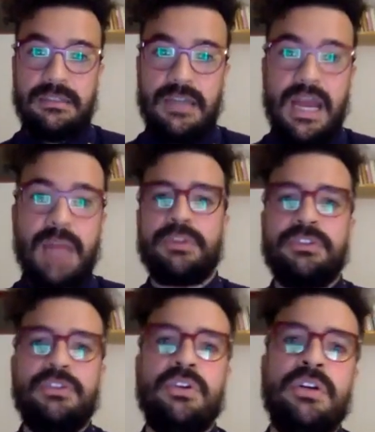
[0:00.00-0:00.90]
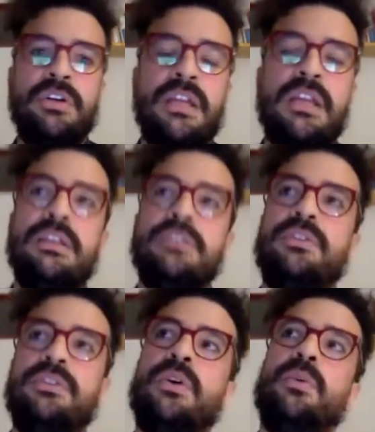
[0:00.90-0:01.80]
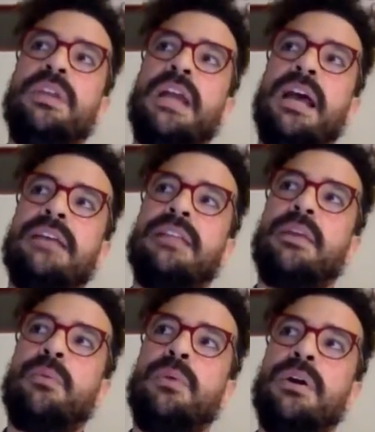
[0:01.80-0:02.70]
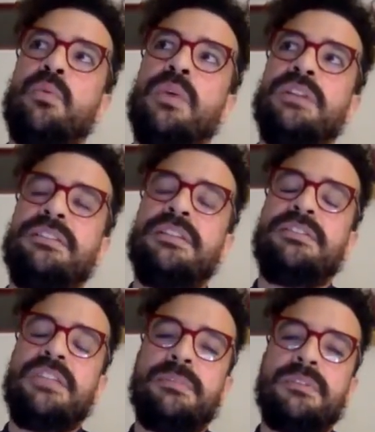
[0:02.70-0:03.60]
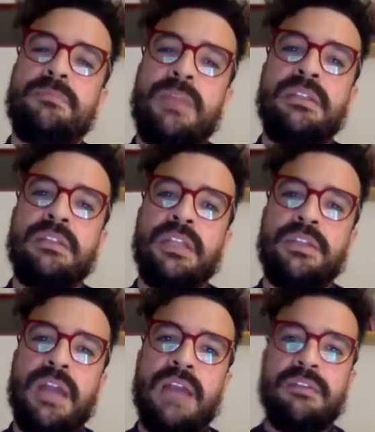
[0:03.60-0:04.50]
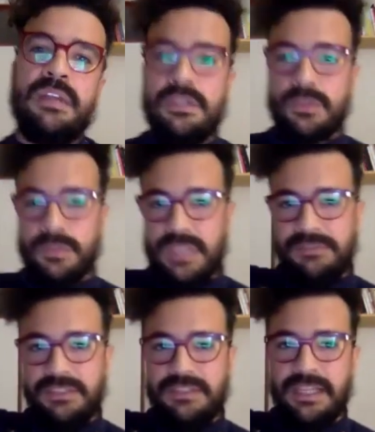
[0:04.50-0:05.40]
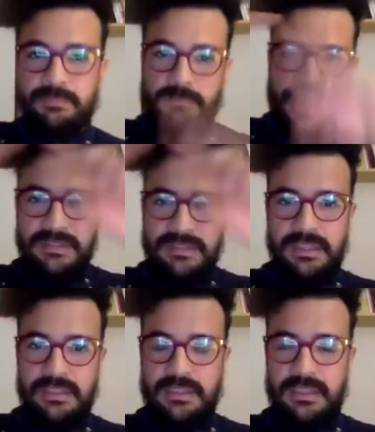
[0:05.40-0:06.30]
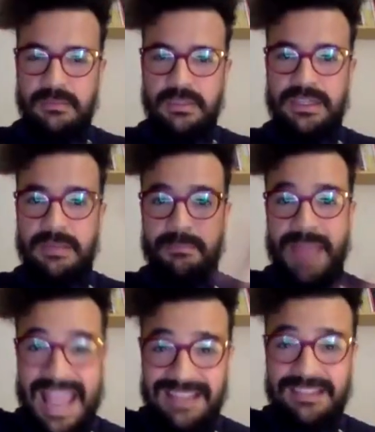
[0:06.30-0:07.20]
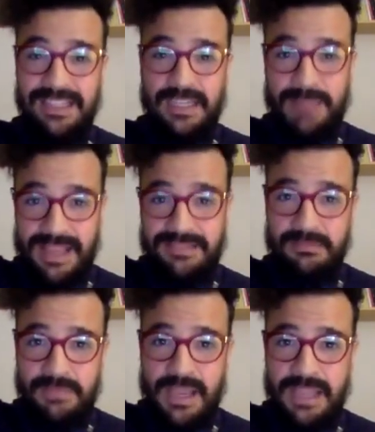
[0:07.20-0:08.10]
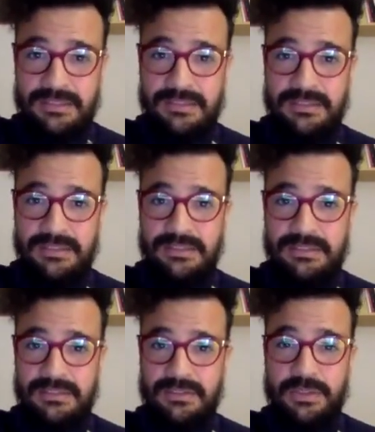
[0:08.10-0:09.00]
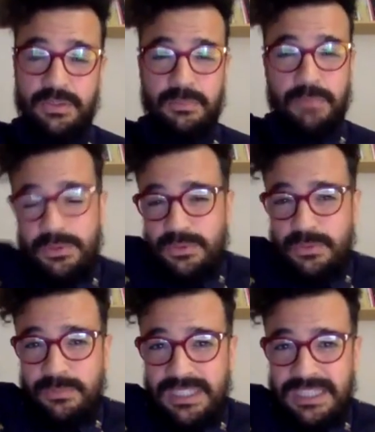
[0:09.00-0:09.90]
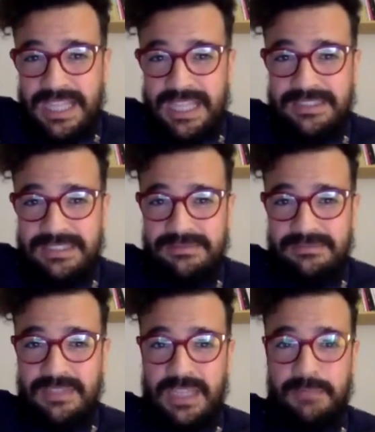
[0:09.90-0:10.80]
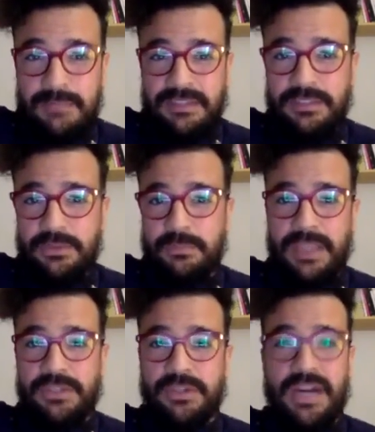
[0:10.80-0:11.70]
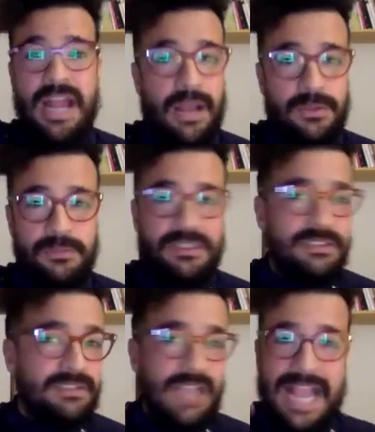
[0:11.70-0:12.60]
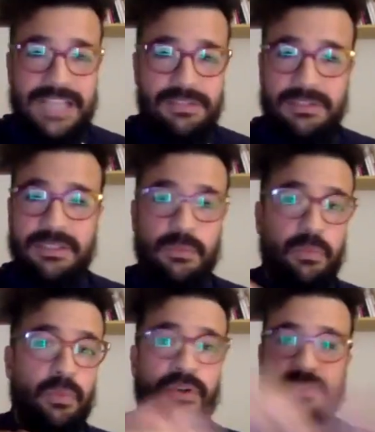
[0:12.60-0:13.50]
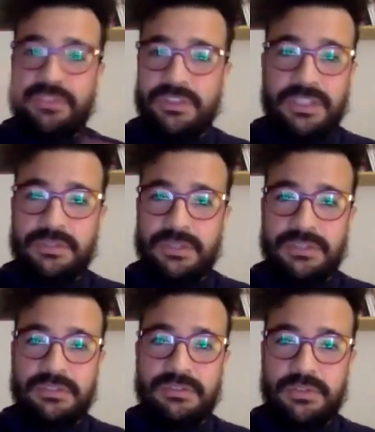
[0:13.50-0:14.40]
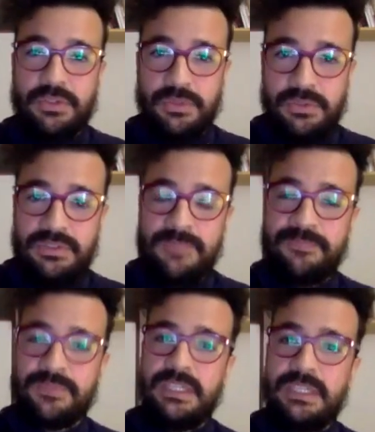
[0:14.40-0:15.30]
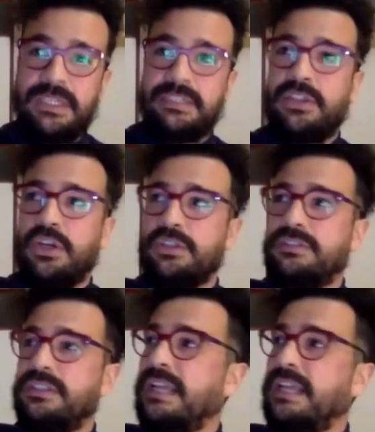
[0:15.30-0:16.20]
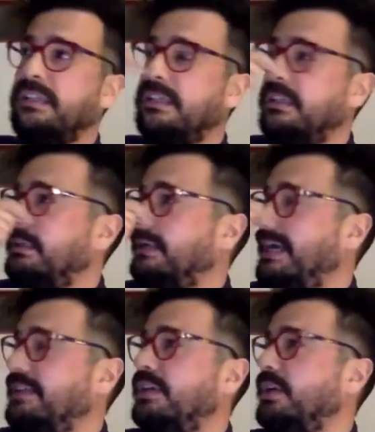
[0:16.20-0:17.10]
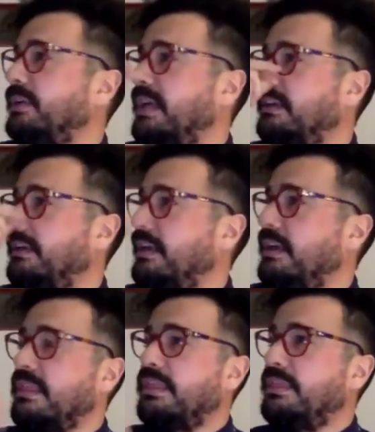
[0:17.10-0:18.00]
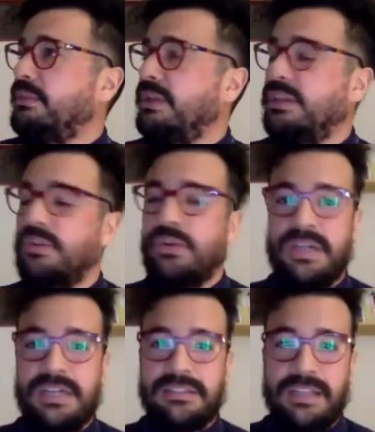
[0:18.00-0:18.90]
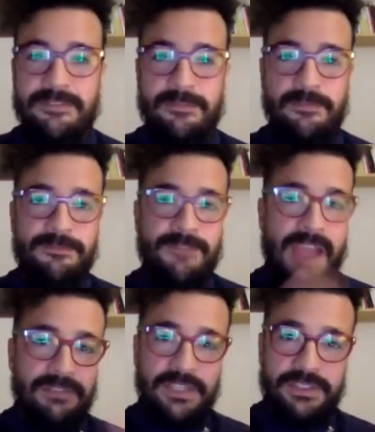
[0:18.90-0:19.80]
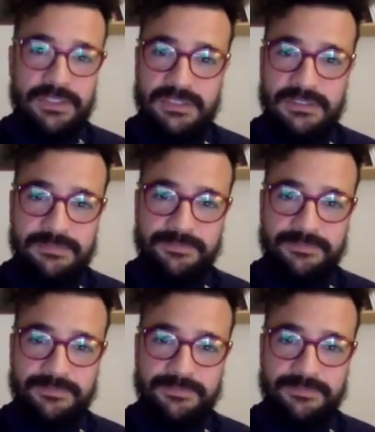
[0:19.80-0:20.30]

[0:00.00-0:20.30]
hardware store so we asked like, what, what is the cheapest painting that you have? So they have this like painting in, in a bag, like a plastic bag. So it's supposed to be like, like painting to paint your house, but it's actually the worst thing that you can use. It costs like, uh, I don't know, like $3, like five liters.